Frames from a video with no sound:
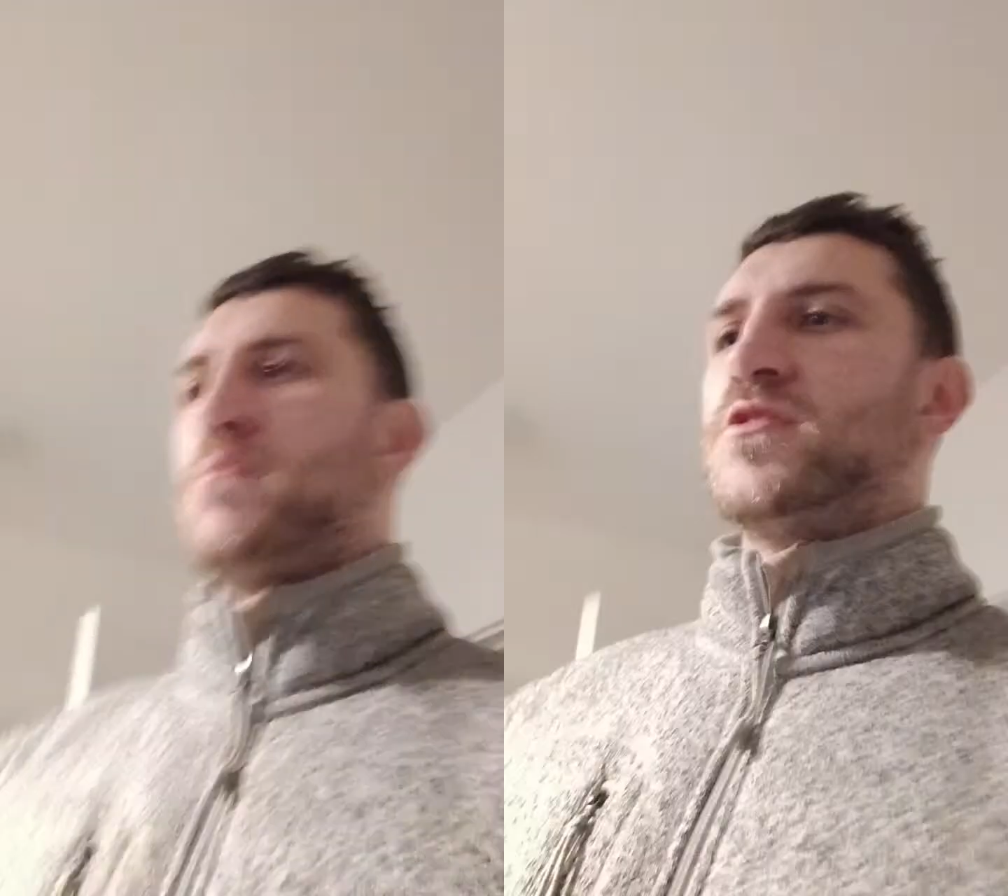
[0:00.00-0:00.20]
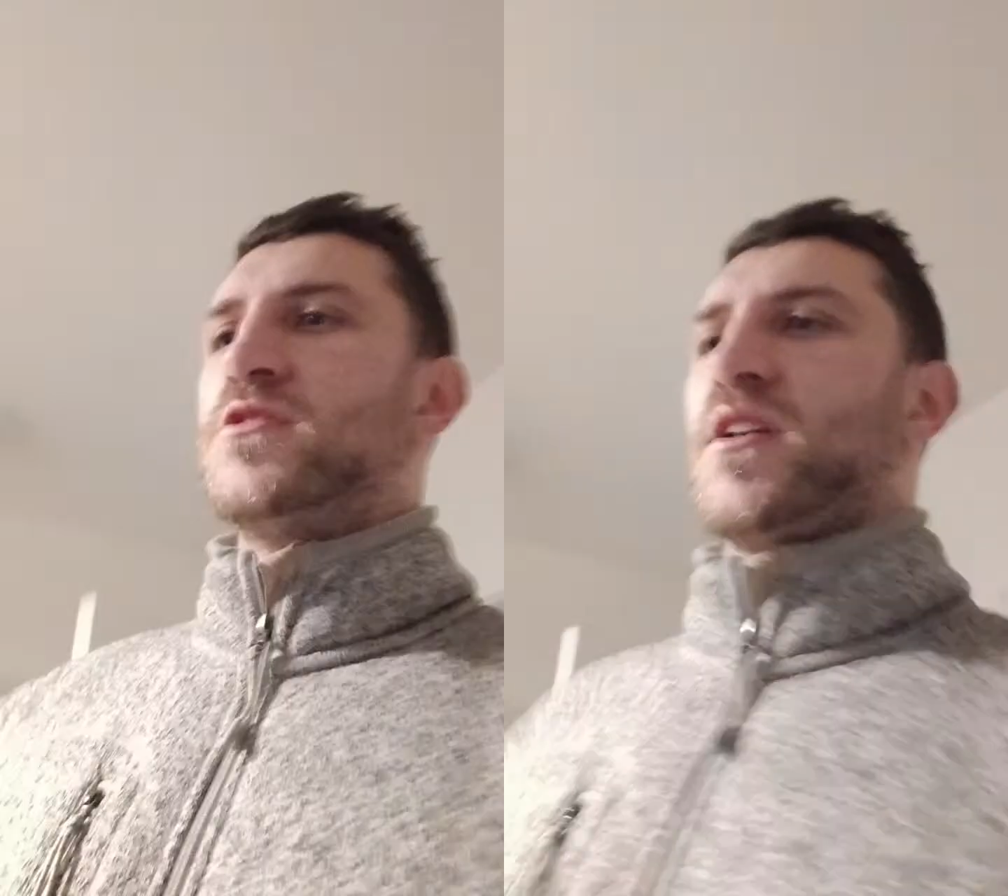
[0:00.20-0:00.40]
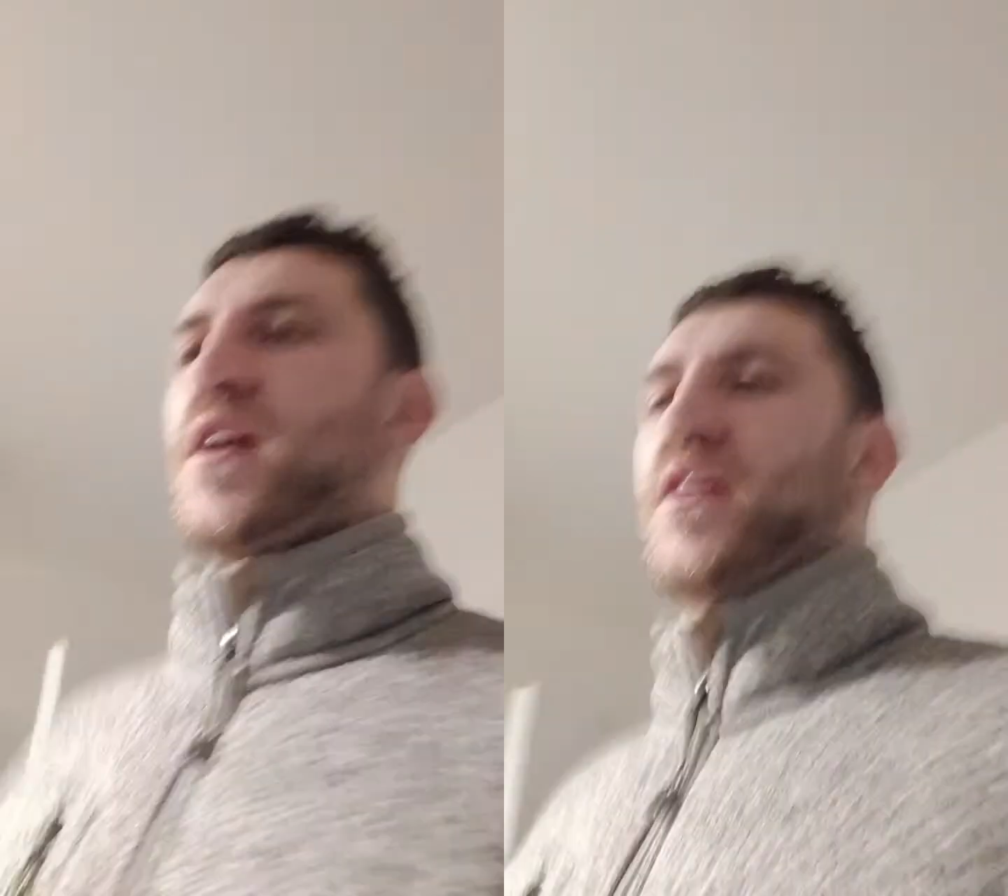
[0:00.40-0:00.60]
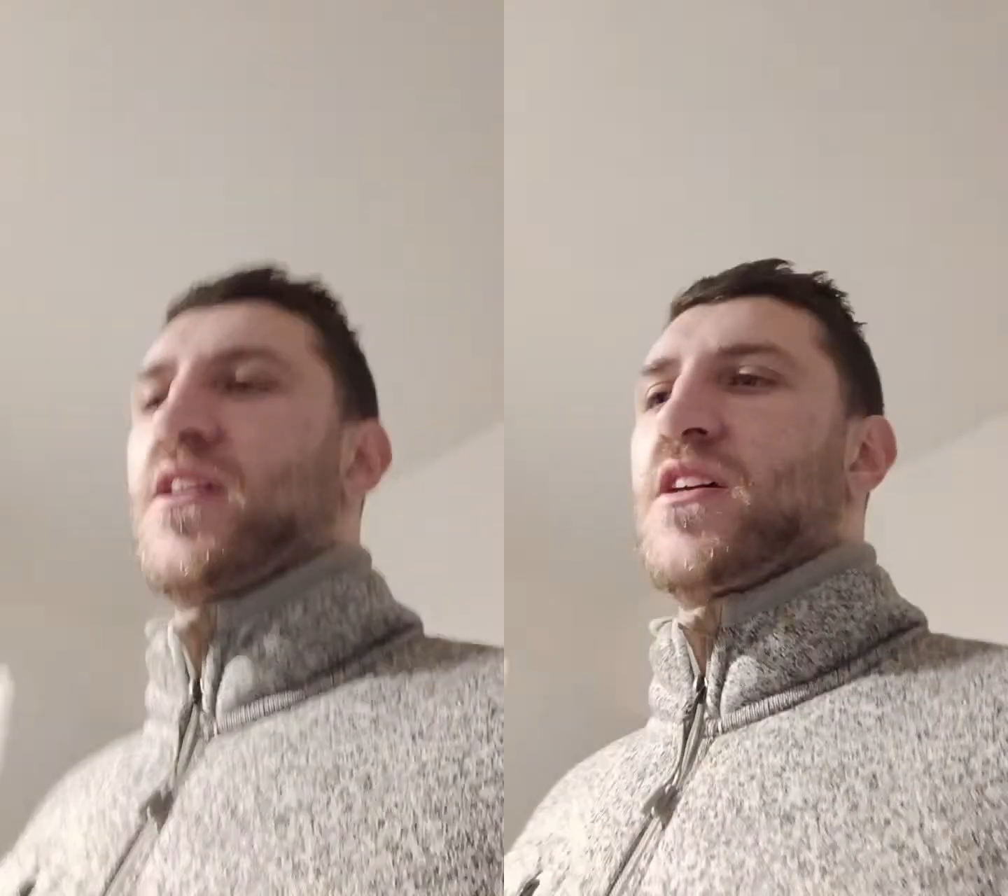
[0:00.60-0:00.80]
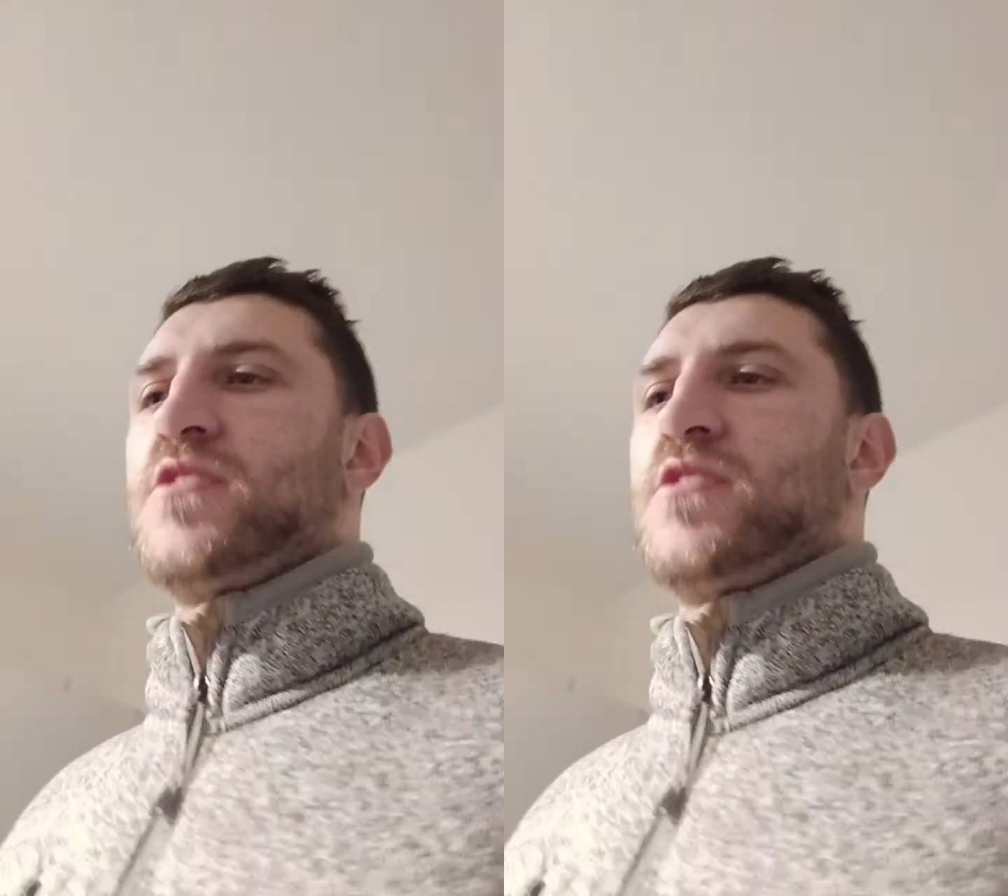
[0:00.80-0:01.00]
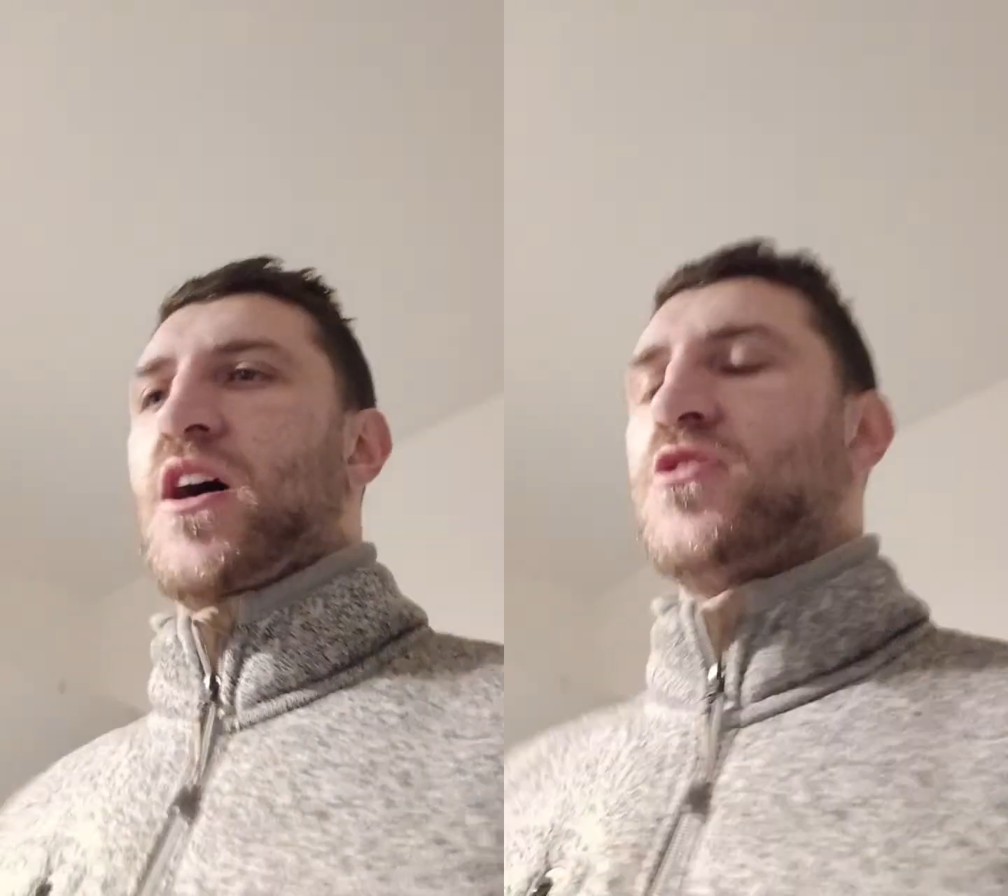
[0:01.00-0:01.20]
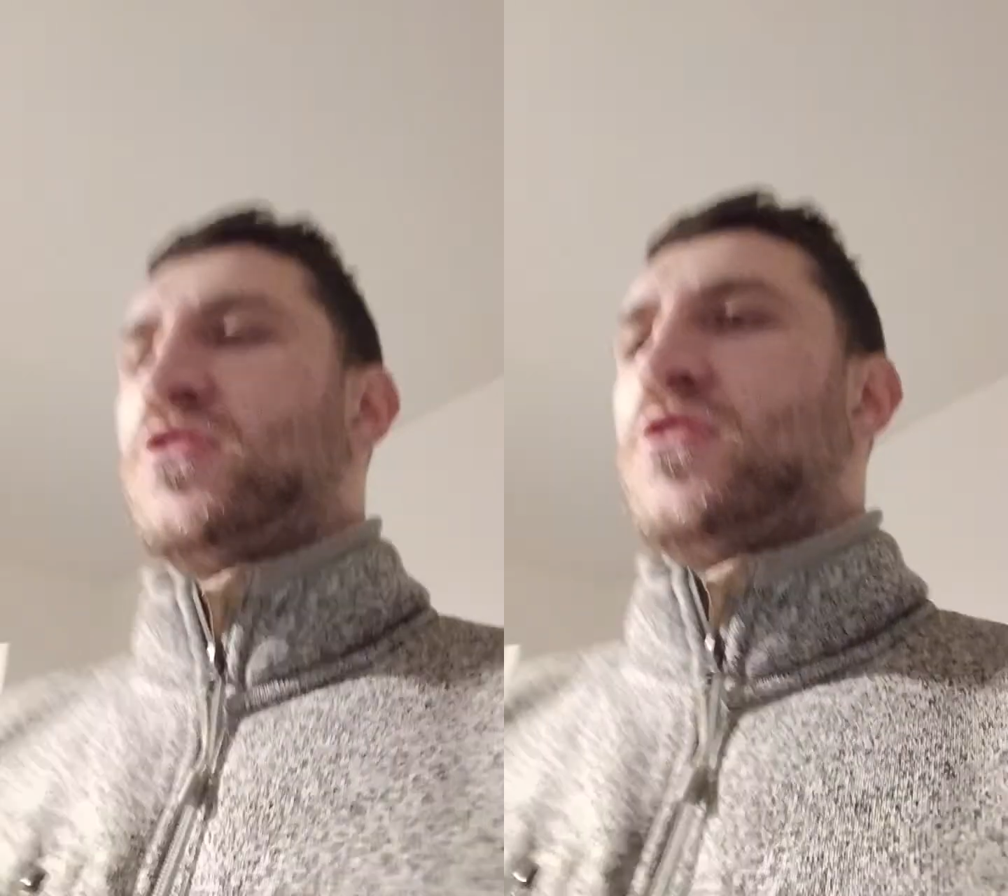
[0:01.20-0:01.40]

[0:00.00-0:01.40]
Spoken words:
like attached to